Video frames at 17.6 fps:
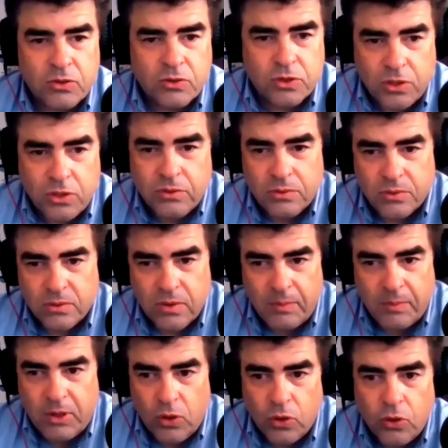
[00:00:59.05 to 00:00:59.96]
too. I
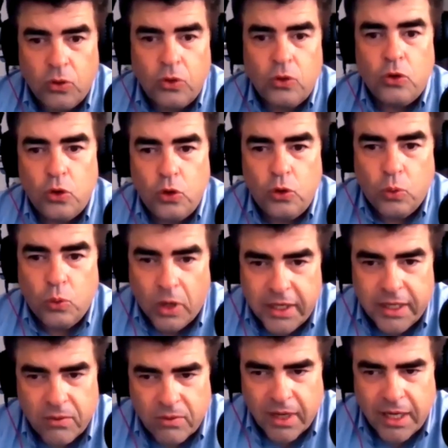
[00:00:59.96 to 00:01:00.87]
mean, who
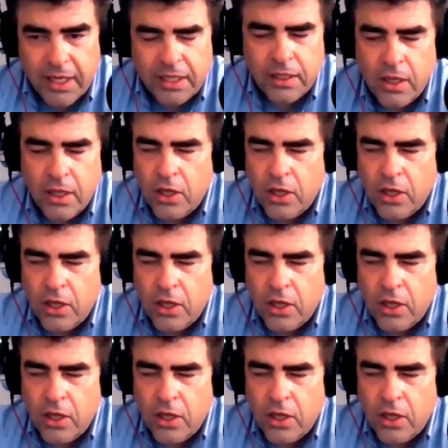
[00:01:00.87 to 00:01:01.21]
wouldn't, right?